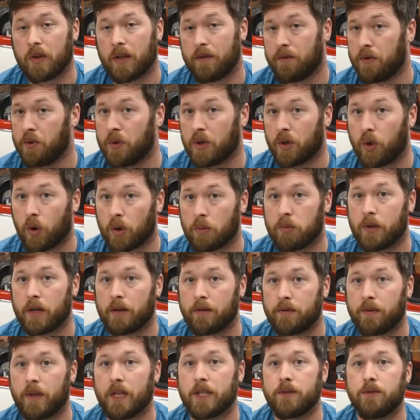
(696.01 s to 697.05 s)
if you incorporate a
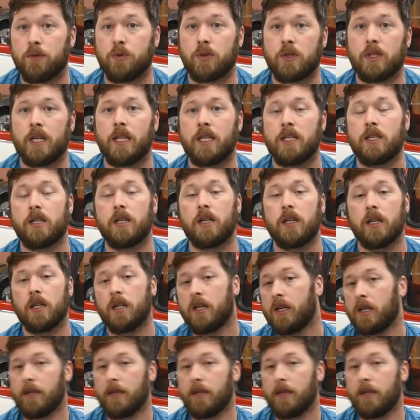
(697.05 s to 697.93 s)
flex fuel sensor,